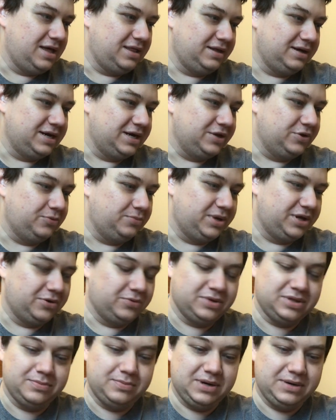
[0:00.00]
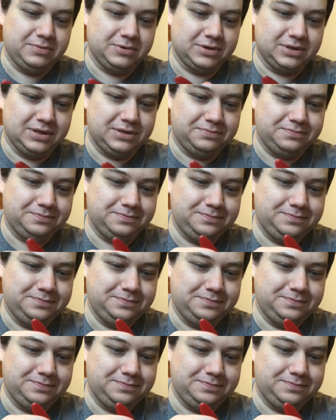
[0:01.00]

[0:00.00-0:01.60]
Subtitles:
I think I do better with a paper clip.